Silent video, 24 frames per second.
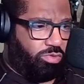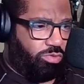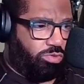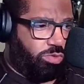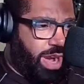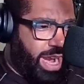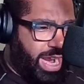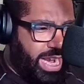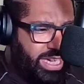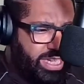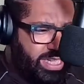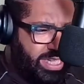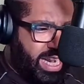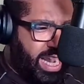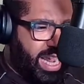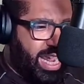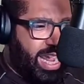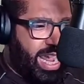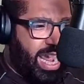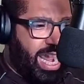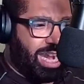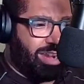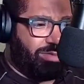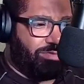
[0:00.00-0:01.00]
Ray
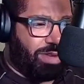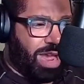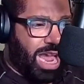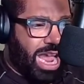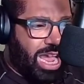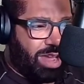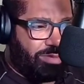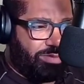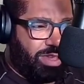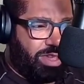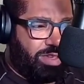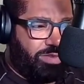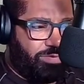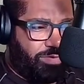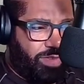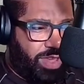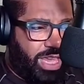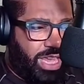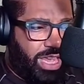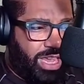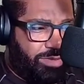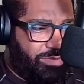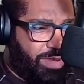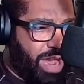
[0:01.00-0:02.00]
J and Bobby
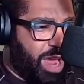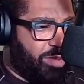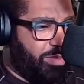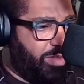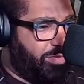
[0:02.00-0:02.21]
V,